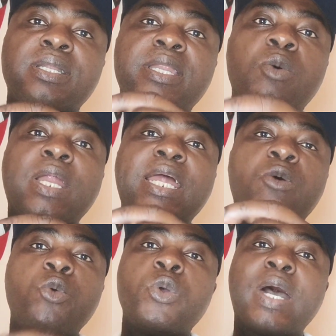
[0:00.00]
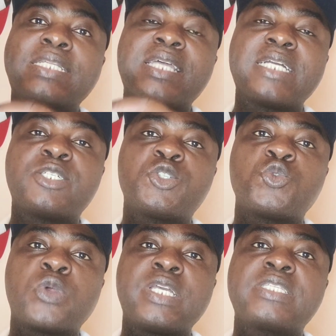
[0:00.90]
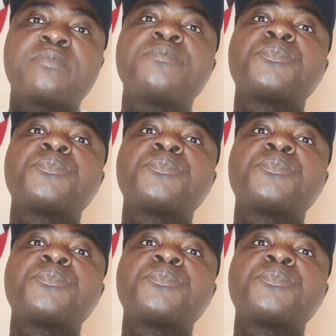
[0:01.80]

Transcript: the one that we attach to it,